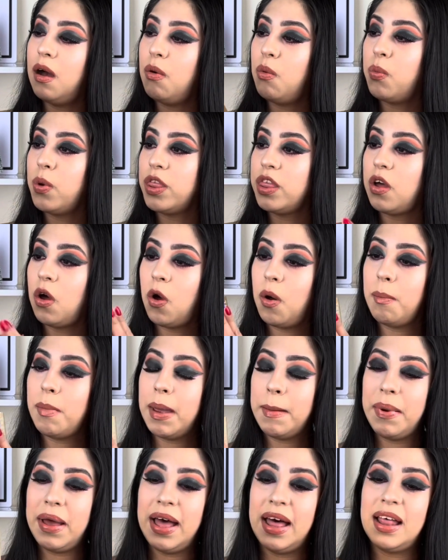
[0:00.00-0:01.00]
with all my
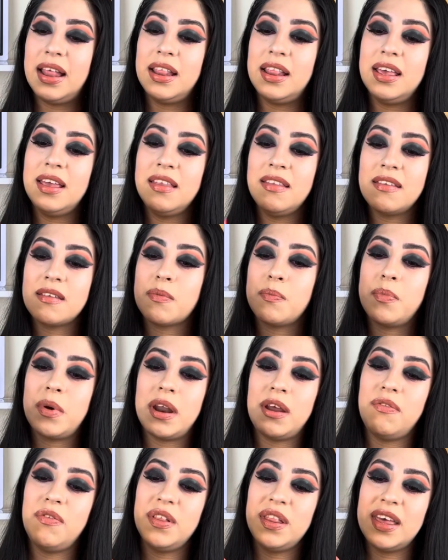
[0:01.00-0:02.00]
palettes, but
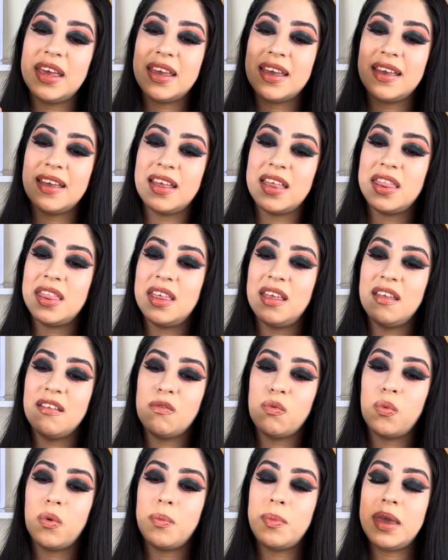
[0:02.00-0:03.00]
I feel like
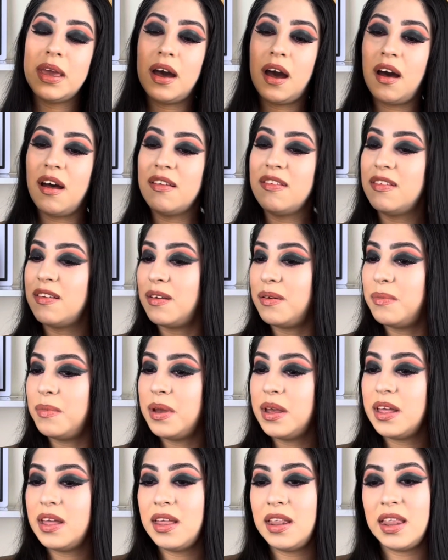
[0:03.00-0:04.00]
this will be awesome
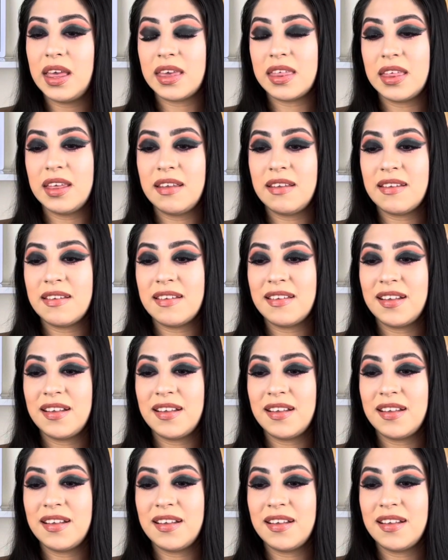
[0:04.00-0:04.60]
like this.